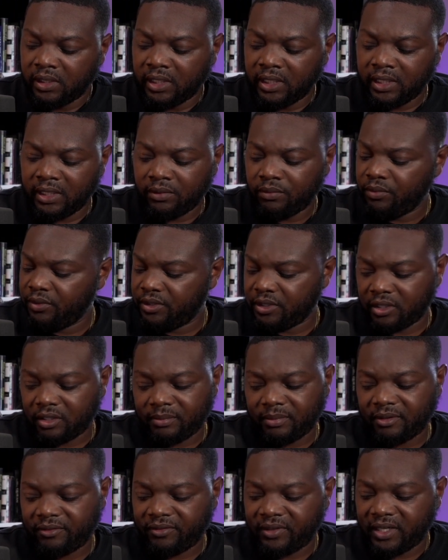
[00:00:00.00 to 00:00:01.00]
We talked
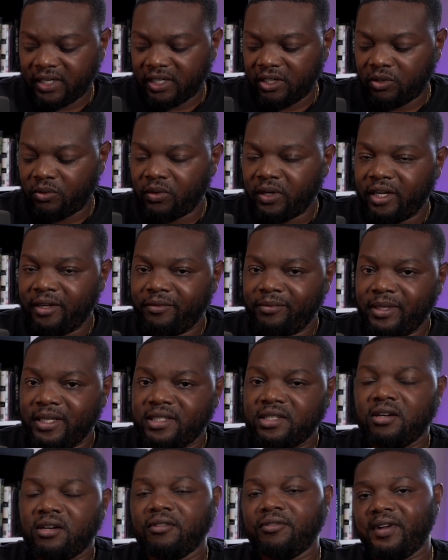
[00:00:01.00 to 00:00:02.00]
about finding a quiet place.
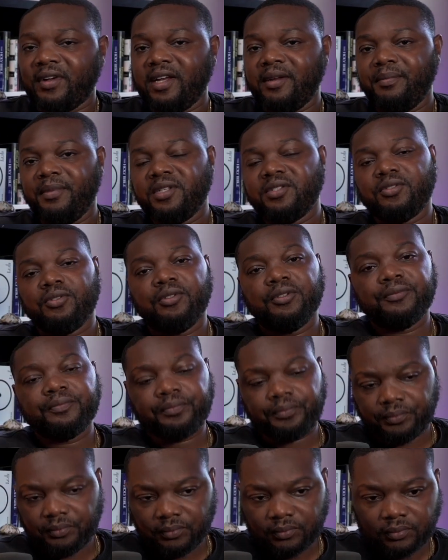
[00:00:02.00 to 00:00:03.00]
Oh, find a mentor.
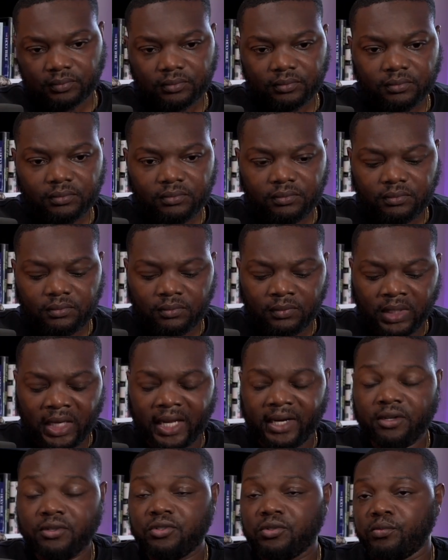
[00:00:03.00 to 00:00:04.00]
I
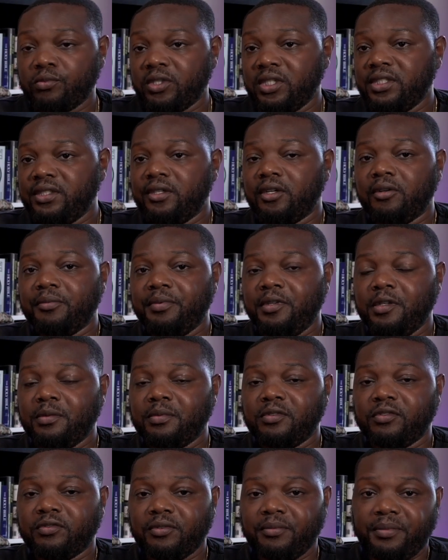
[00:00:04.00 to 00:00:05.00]
know some really dope people
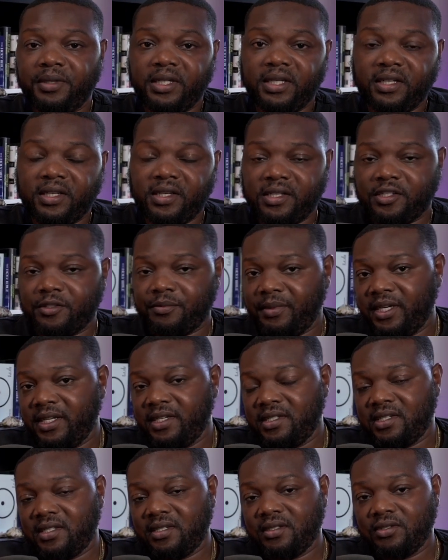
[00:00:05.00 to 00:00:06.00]
for being in this
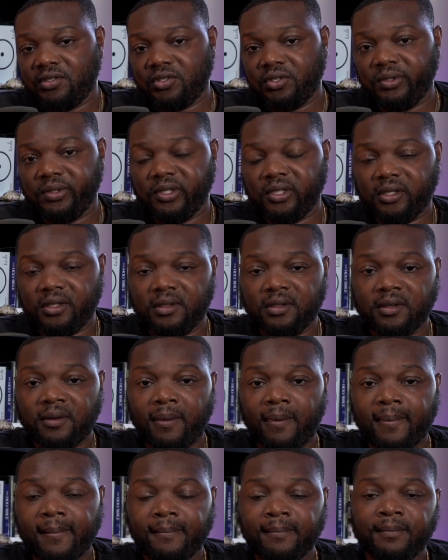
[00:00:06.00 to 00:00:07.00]
space so long.
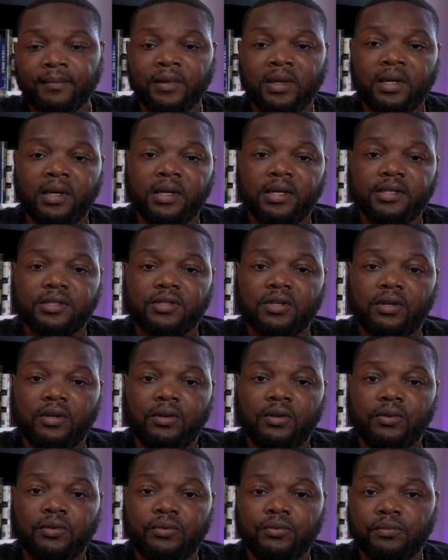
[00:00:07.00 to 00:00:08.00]

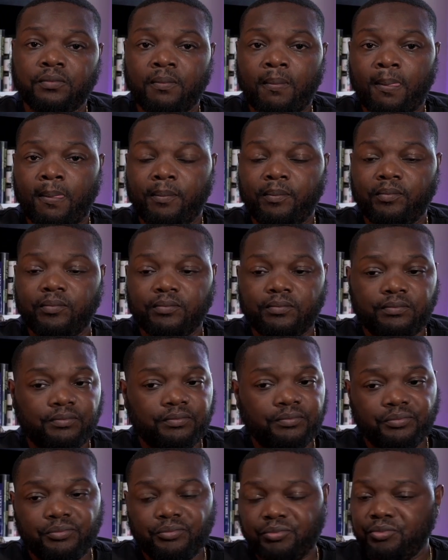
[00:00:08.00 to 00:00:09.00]
So
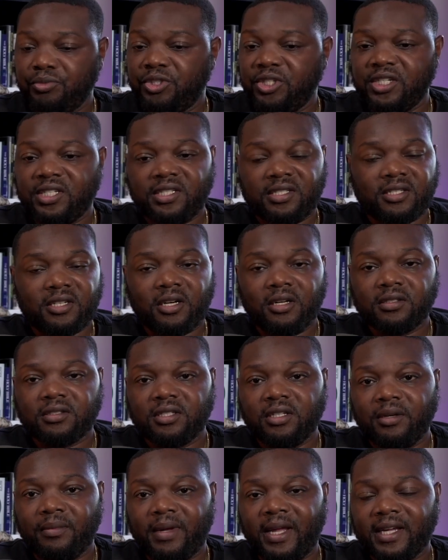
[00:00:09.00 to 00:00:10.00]
just talk to
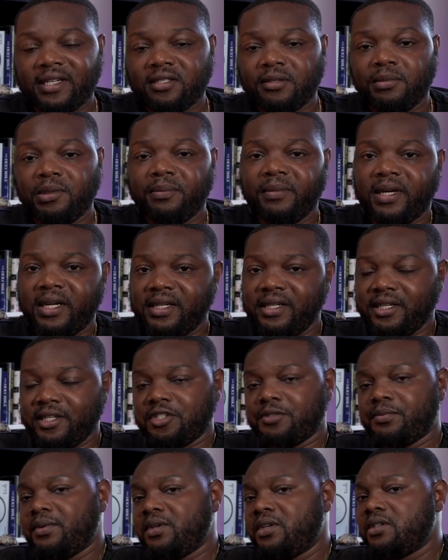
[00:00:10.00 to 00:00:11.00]
them, ask them about their
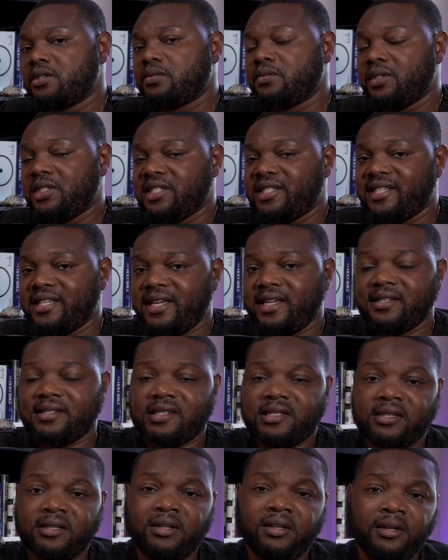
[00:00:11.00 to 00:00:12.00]
experience with the test.
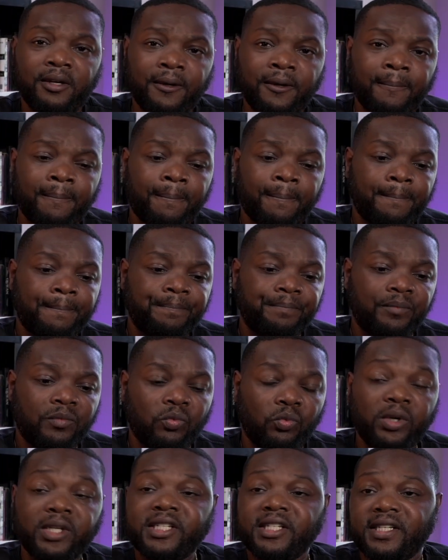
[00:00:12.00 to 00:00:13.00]

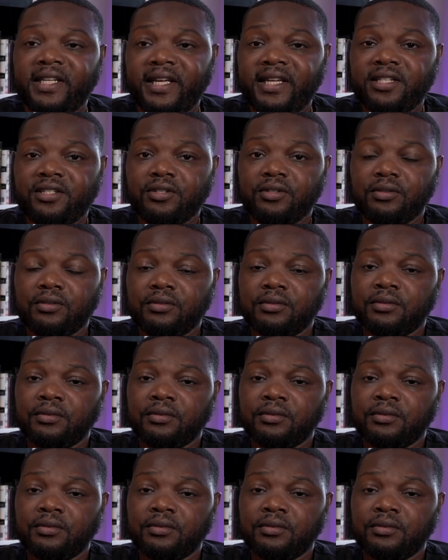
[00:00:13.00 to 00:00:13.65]
What did they do?